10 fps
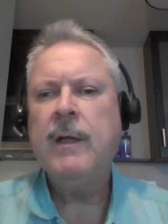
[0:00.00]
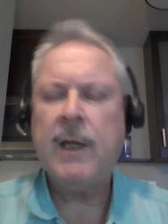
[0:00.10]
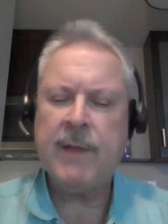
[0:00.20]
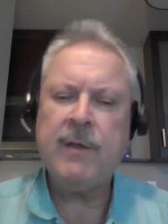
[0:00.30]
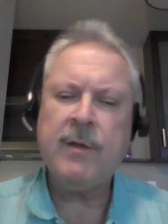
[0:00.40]

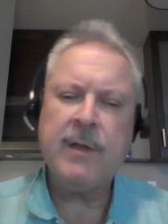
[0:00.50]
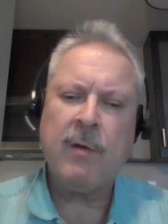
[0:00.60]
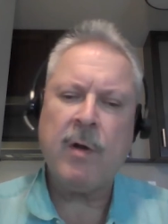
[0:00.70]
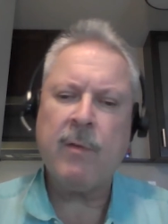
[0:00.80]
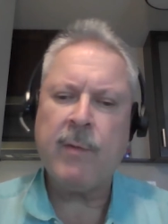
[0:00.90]
And then you
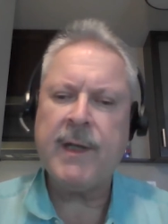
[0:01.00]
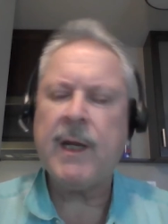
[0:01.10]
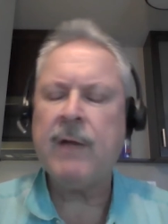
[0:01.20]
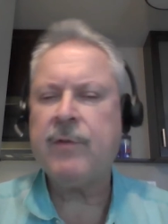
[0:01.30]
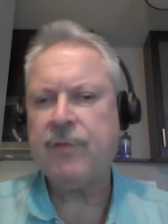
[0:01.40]
go all the way
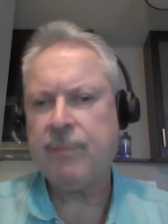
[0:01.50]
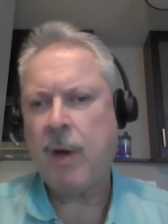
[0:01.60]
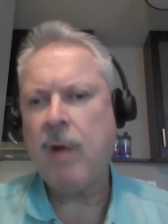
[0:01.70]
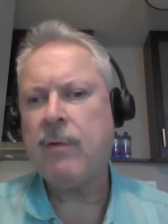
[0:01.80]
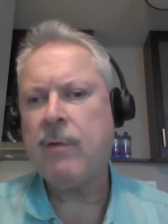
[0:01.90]
down to
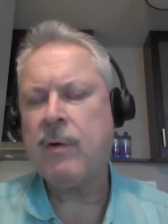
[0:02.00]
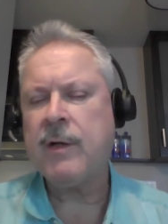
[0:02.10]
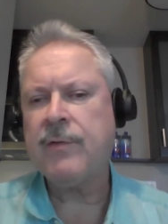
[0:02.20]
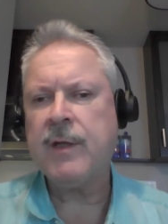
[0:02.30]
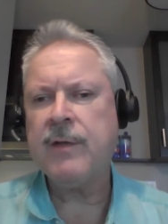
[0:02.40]
smaller
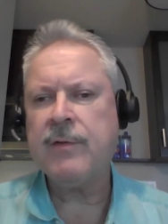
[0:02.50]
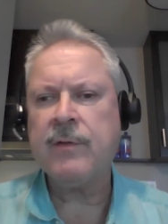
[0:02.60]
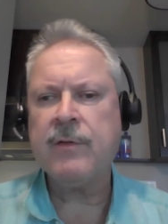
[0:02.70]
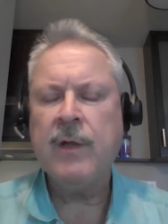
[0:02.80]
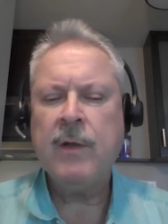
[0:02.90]

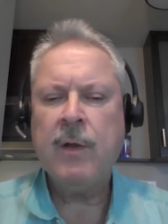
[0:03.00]
organizations